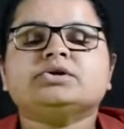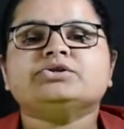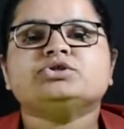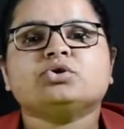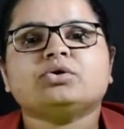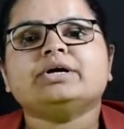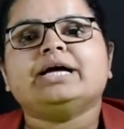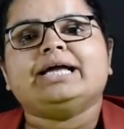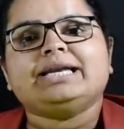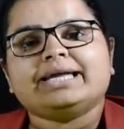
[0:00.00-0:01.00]
So,
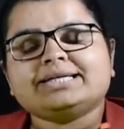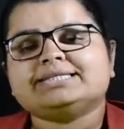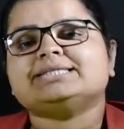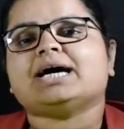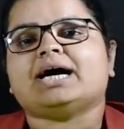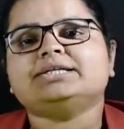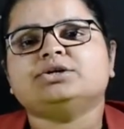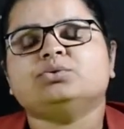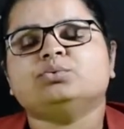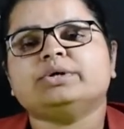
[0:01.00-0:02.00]
let's start
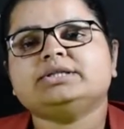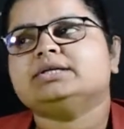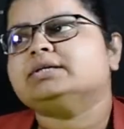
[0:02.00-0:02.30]
with